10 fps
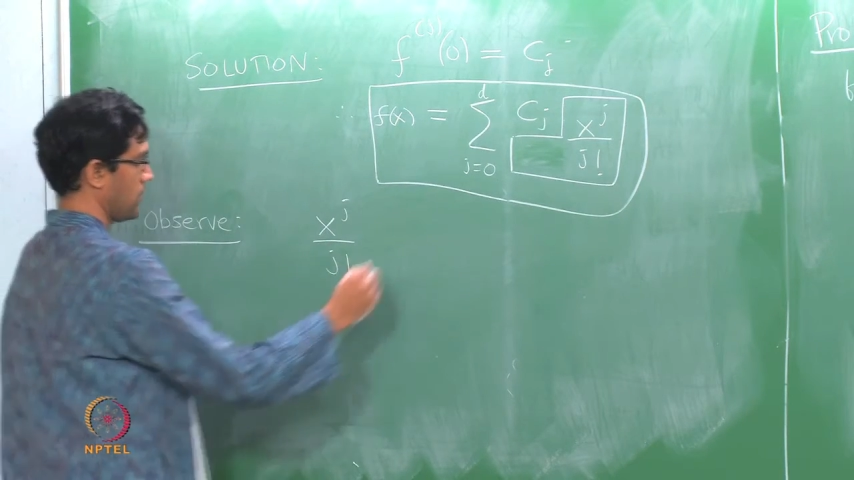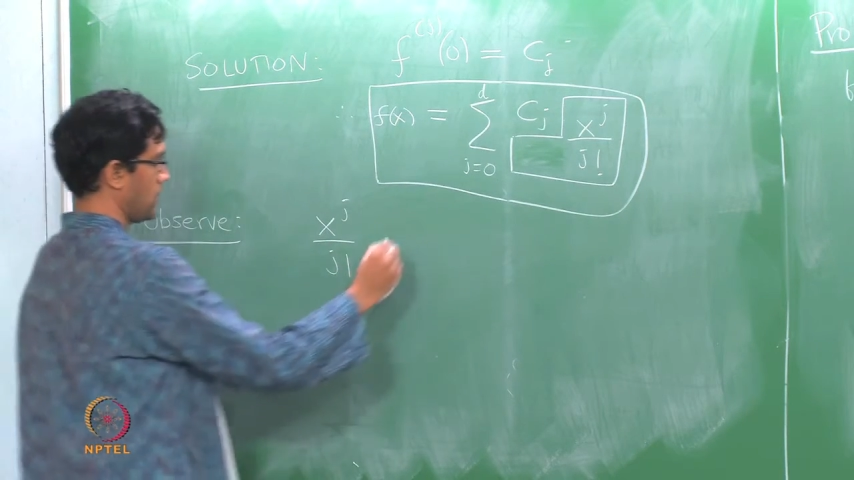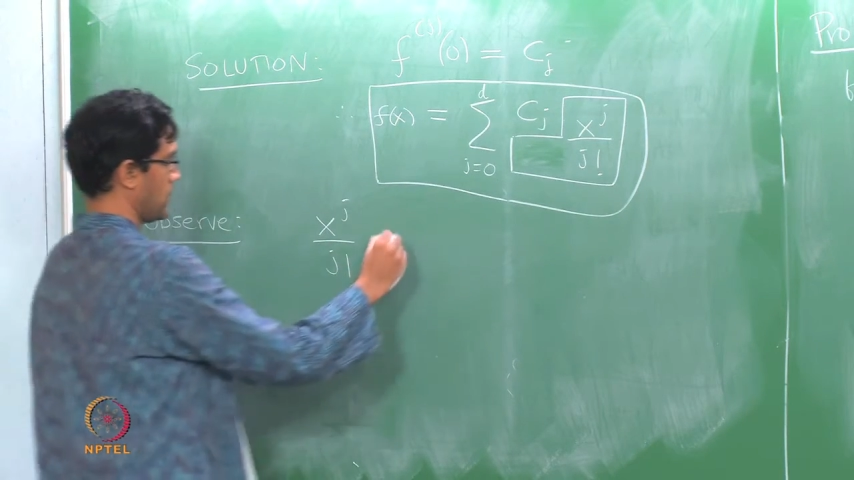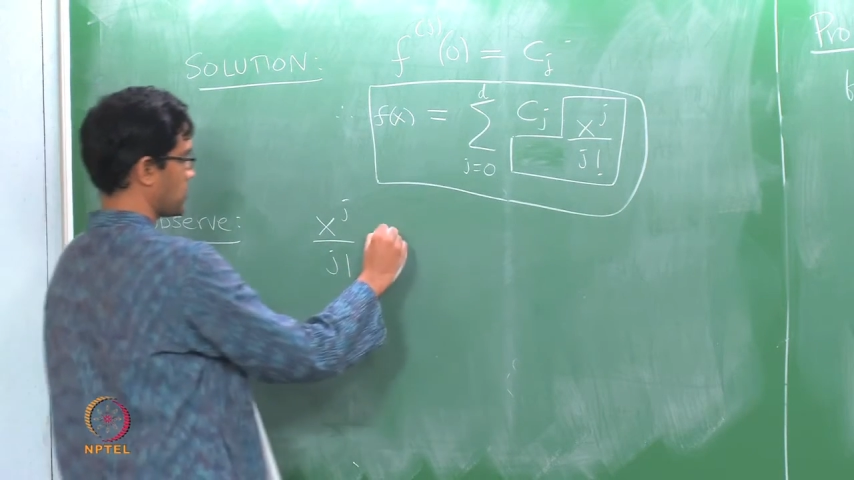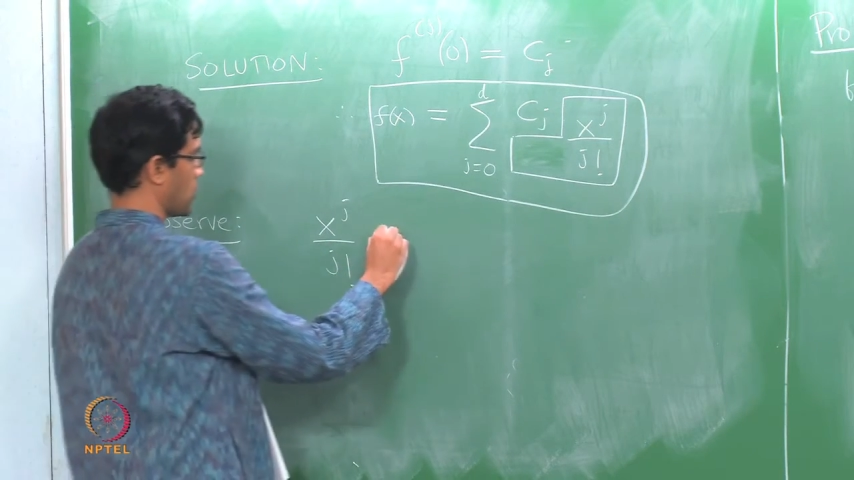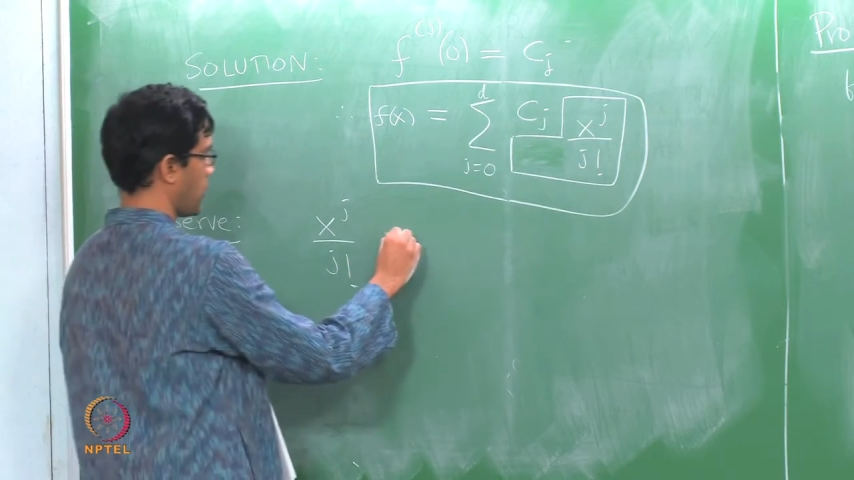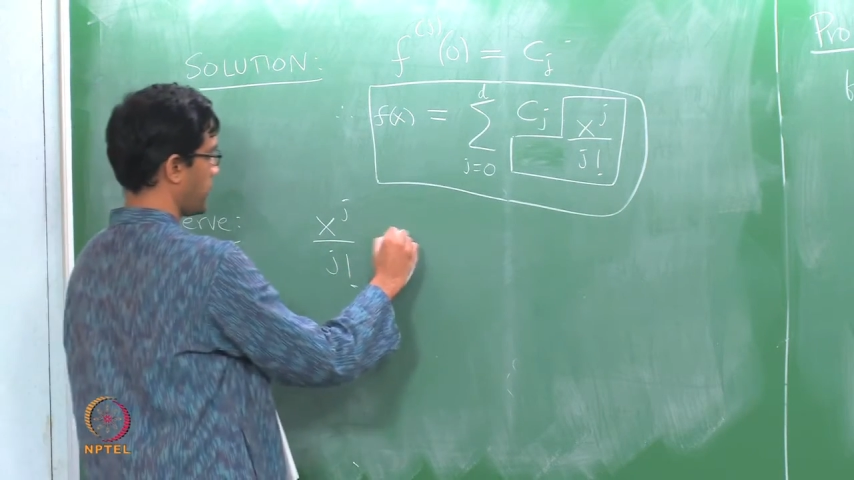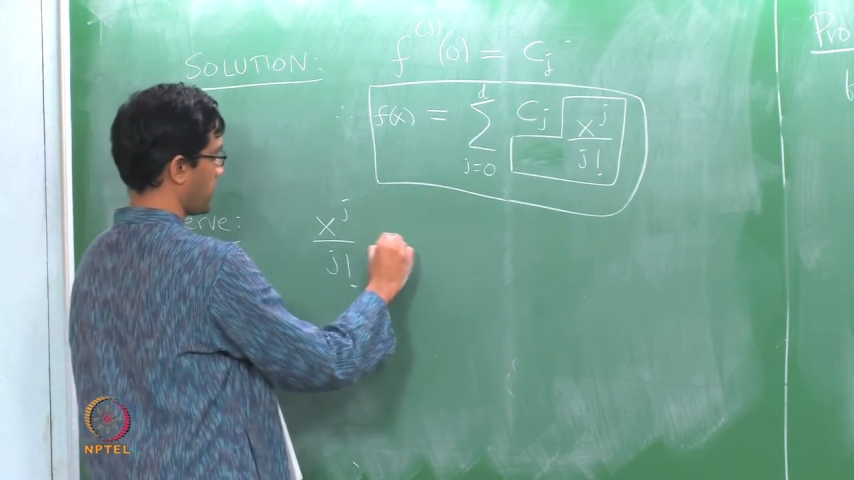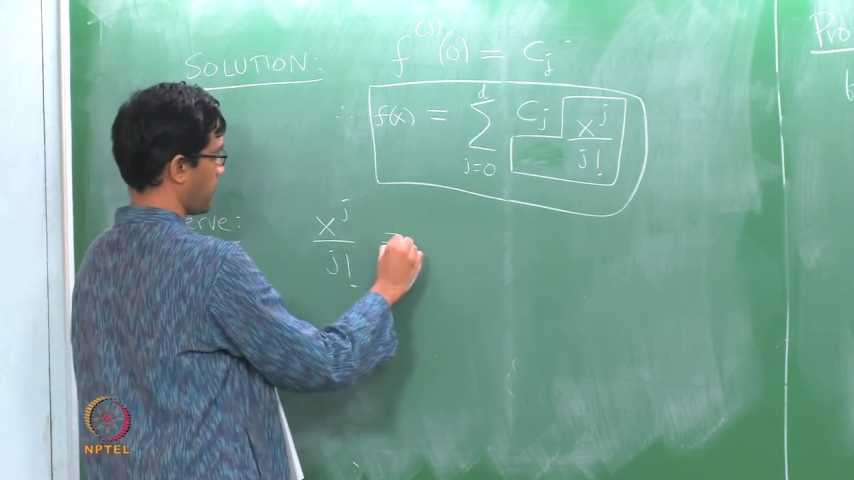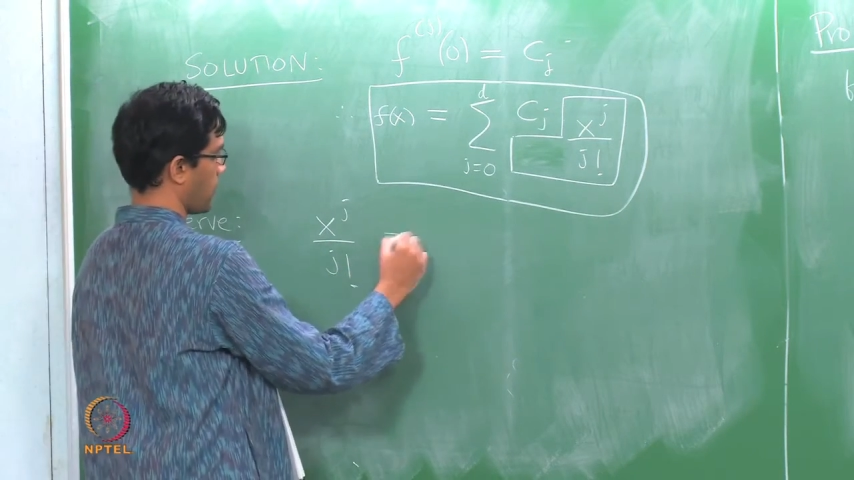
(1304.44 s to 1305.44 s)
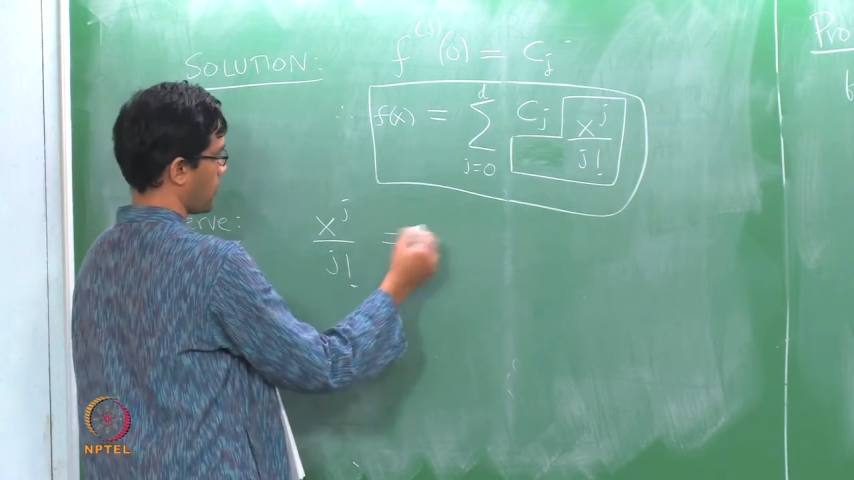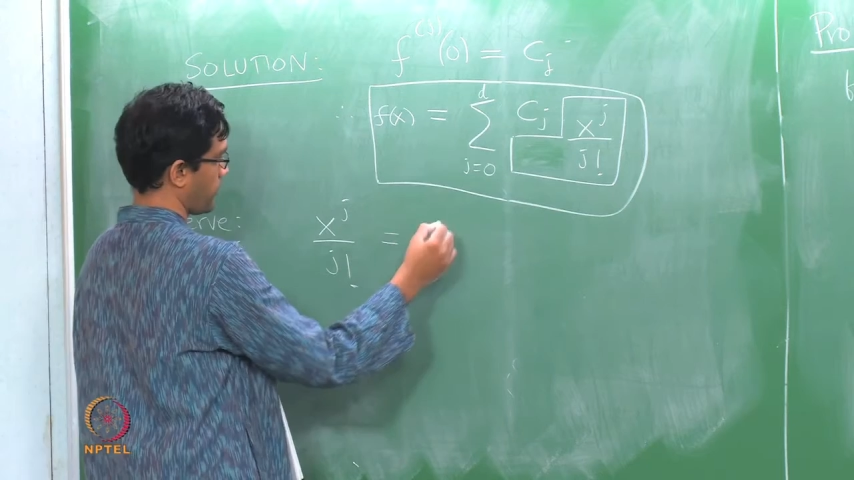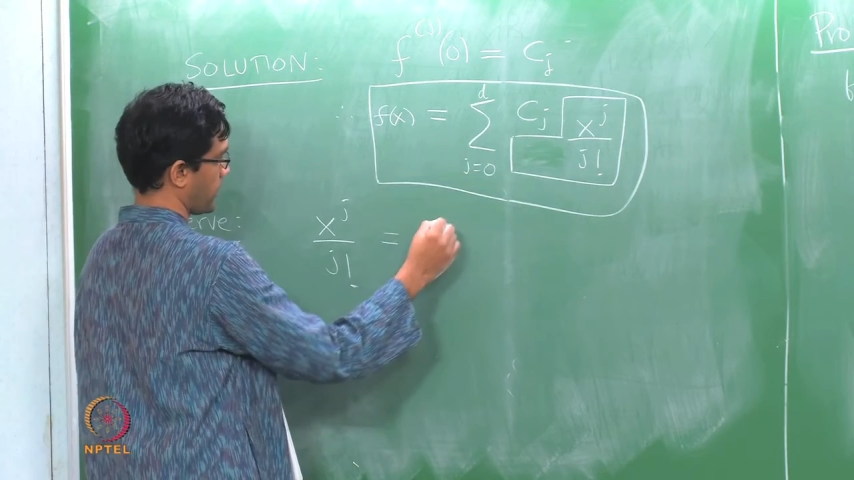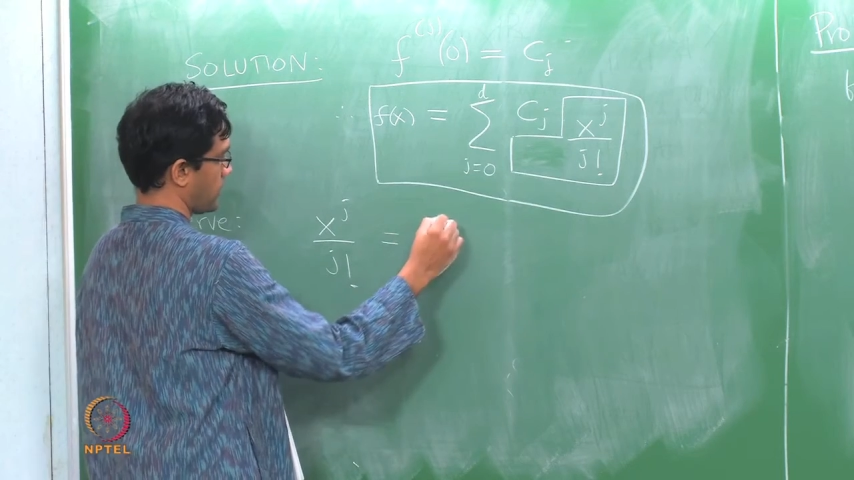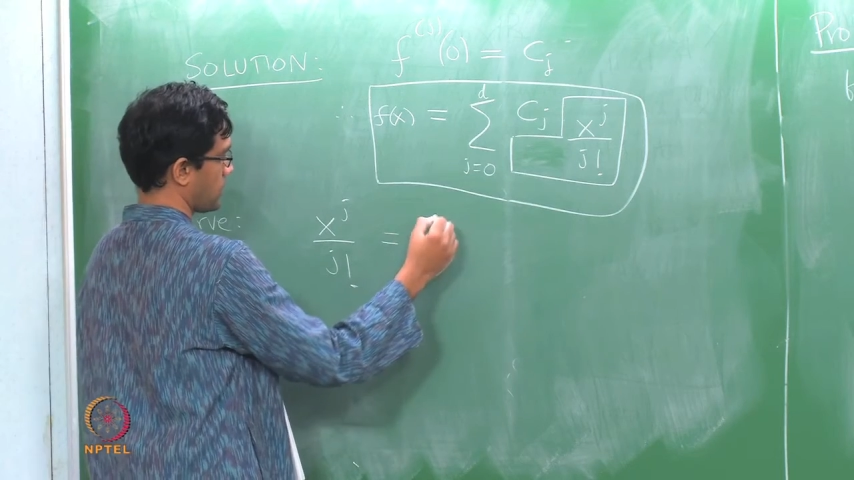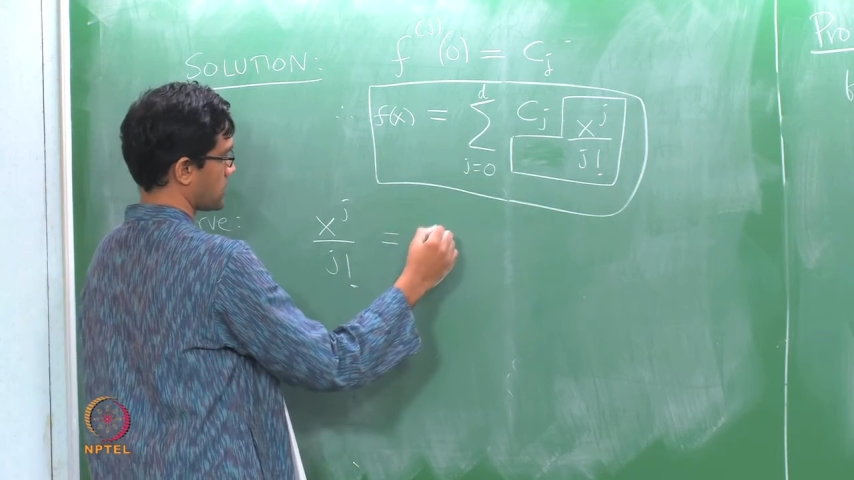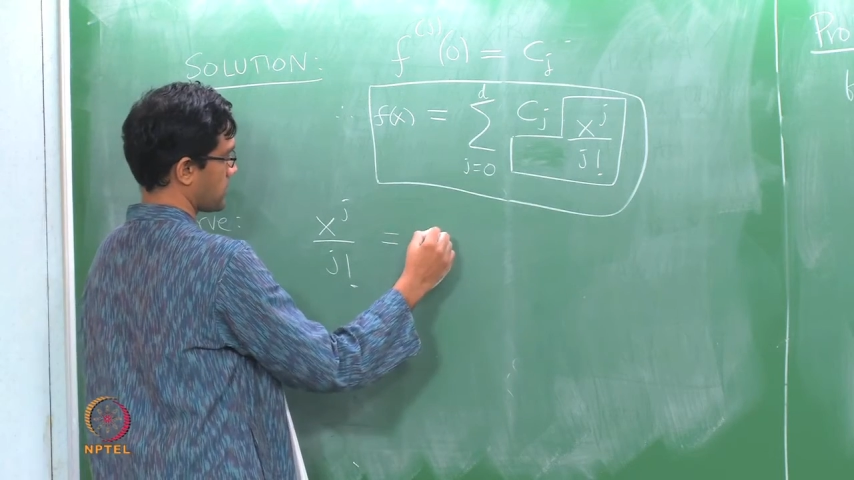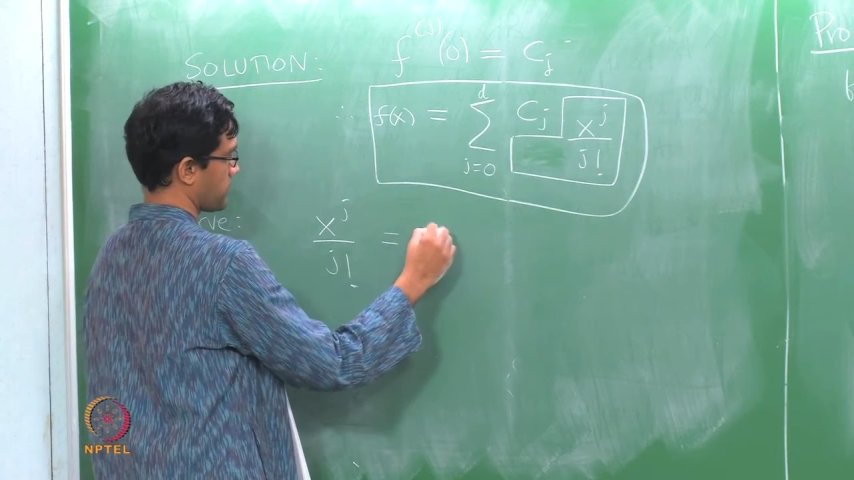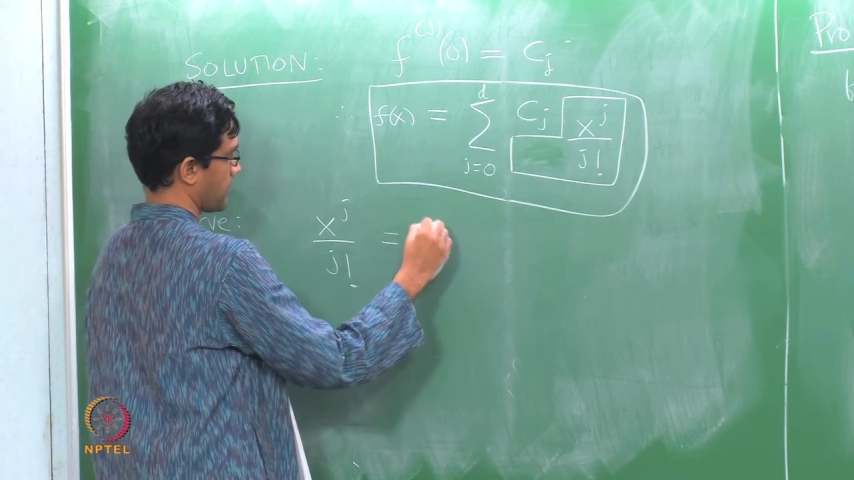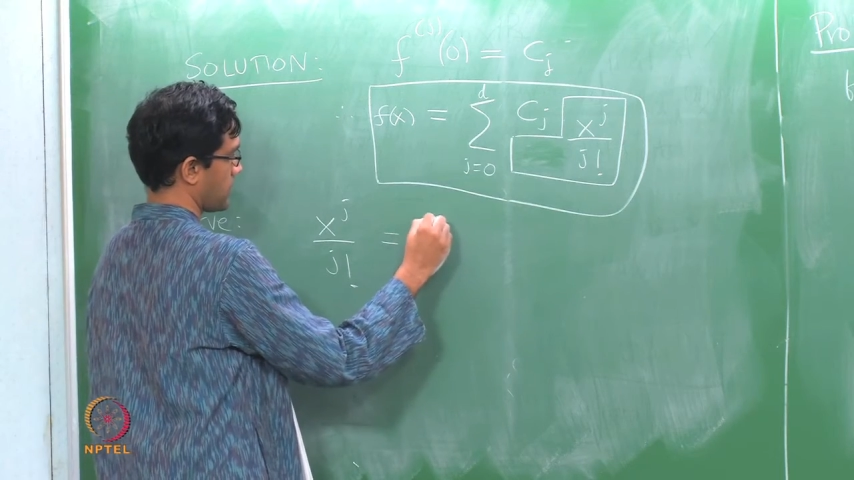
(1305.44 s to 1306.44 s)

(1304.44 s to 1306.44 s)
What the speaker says: Let us call it a polynomial something,